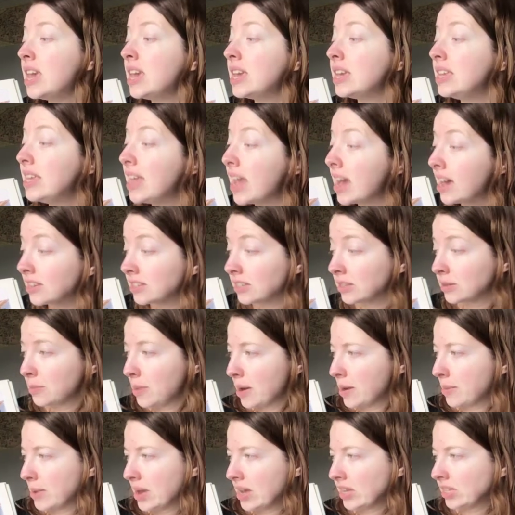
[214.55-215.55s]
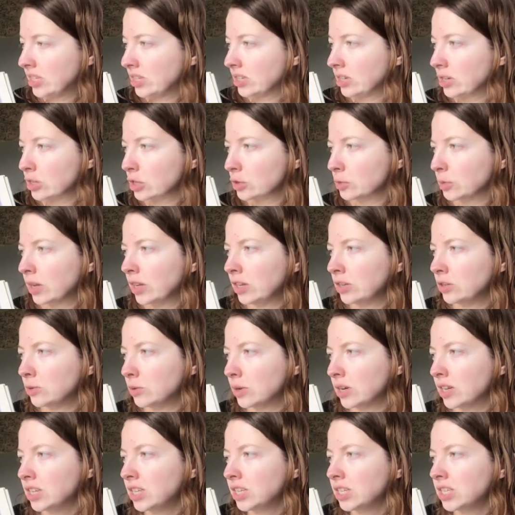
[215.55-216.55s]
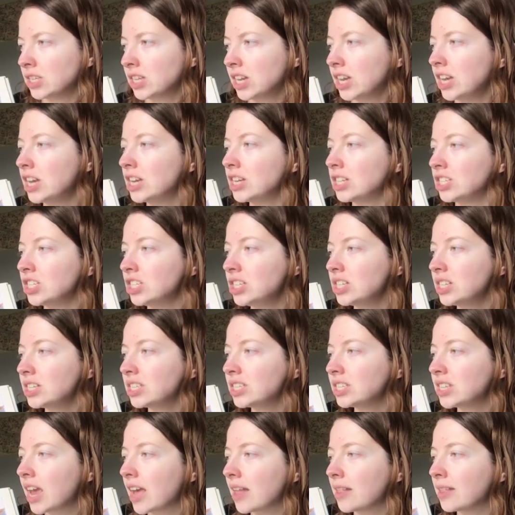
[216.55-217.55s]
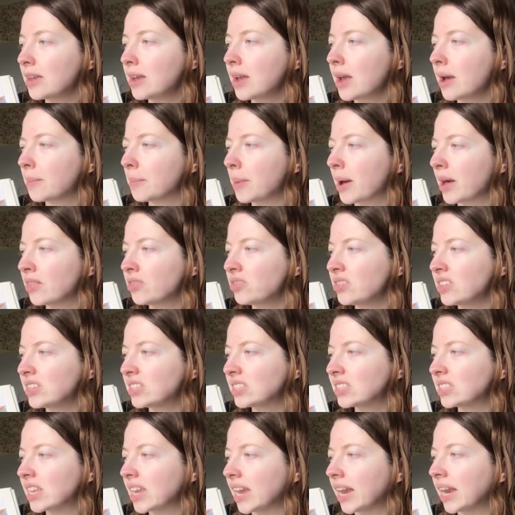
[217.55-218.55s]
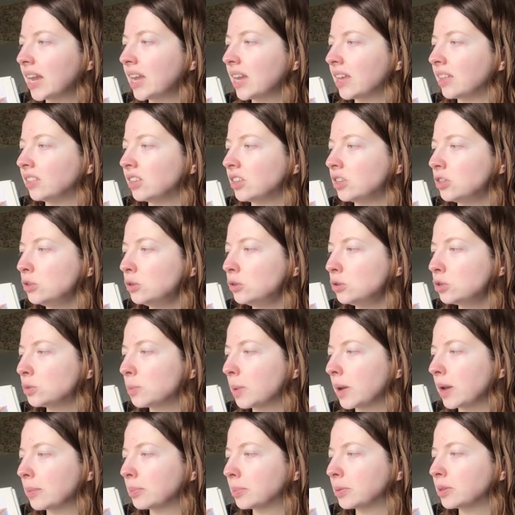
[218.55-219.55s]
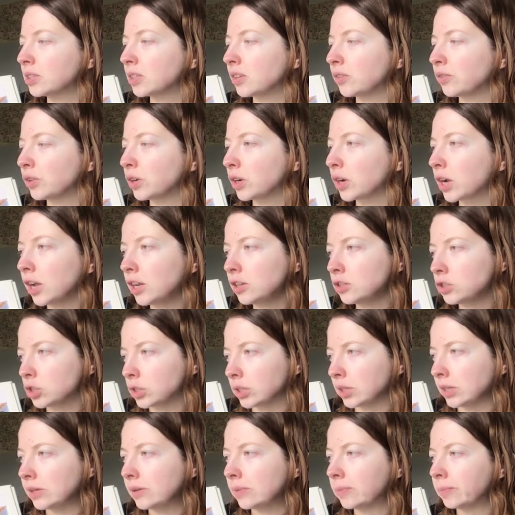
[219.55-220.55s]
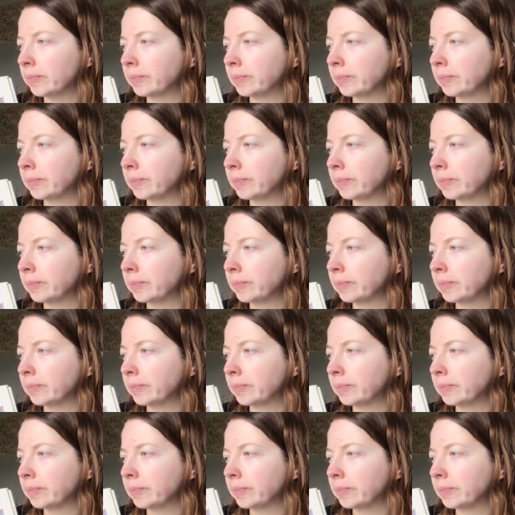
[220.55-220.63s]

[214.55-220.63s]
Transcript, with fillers: Yes, my master explained to us, she is telling about this thing in the newspapers of her country.